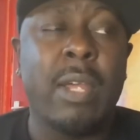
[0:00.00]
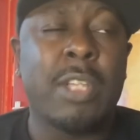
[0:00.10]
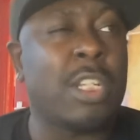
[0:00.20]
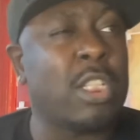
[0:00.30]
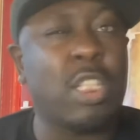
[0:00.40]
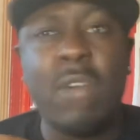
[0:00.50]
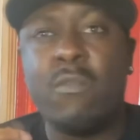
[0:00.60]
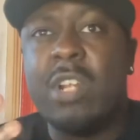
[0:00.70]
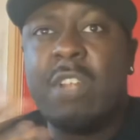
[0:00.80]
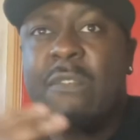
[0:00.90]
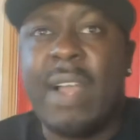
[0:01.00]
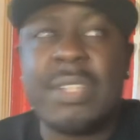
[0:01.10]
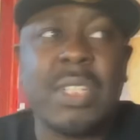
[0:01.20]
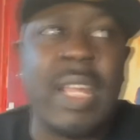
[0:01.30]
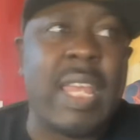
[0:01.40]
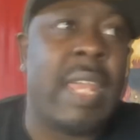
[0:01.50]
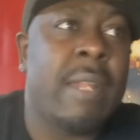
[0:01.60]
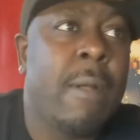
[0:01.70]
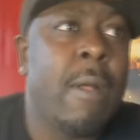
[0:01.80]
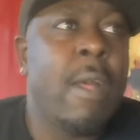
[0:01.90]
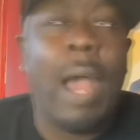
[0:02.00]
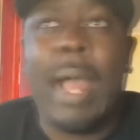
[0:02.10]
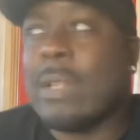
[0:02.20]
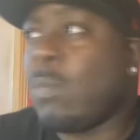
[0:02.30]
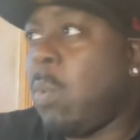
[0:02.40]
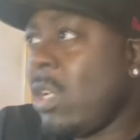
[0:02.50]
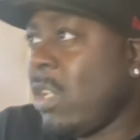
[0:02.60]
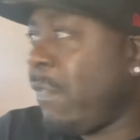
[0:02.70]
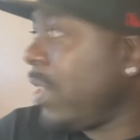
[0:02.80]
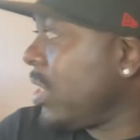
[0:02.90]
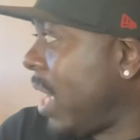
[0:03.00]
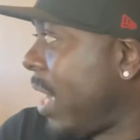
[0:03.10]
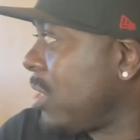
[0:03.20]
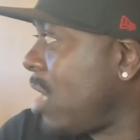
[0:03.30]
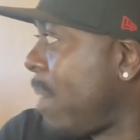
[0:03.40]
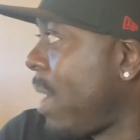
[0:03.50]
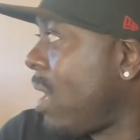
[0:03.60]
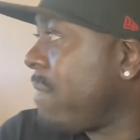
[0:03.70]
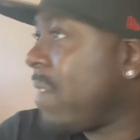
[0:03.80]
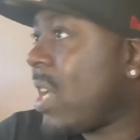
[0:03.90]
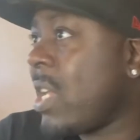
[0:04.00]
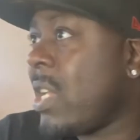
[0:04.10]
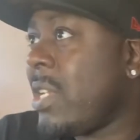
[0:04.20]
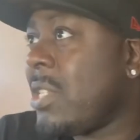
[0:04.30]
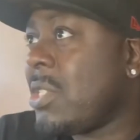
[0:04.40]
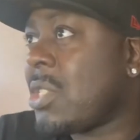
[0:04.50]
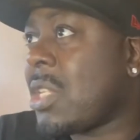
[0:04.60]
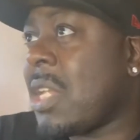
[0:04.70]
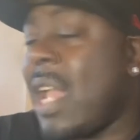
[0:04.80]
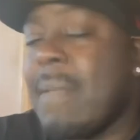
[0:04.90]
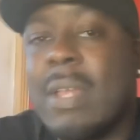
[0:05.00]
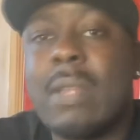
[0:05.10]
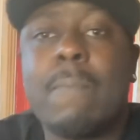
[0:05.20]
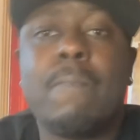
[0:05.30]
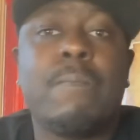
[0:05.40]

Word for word: So it's like really fascinating. And one of the things that has come out of it is gaming.